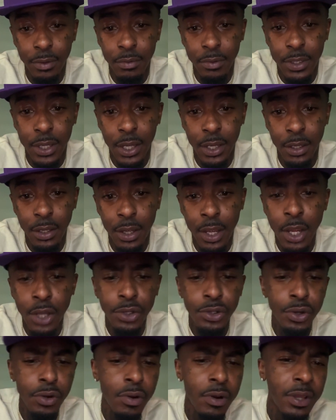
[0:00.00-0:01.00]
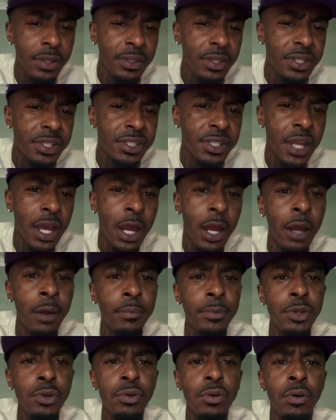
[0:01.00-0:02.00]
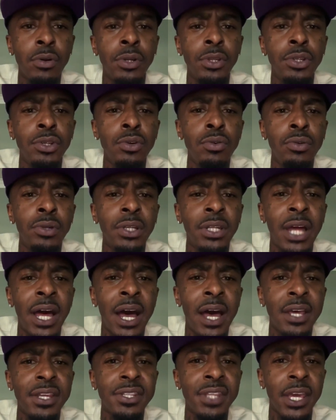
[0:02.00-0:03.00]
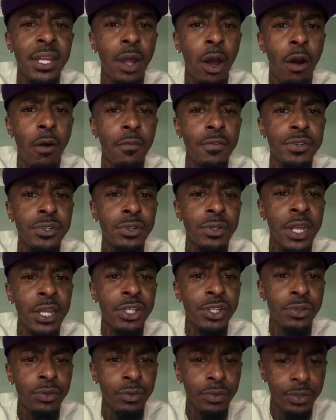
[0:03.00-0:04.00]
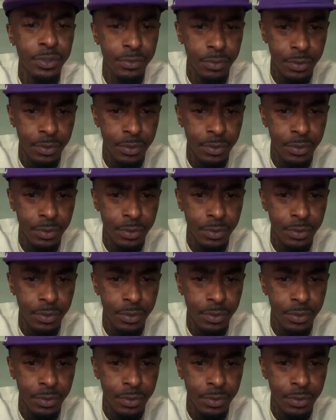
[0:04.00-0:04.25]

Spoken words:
Okay. During this time, you're going to utilize that officer that you,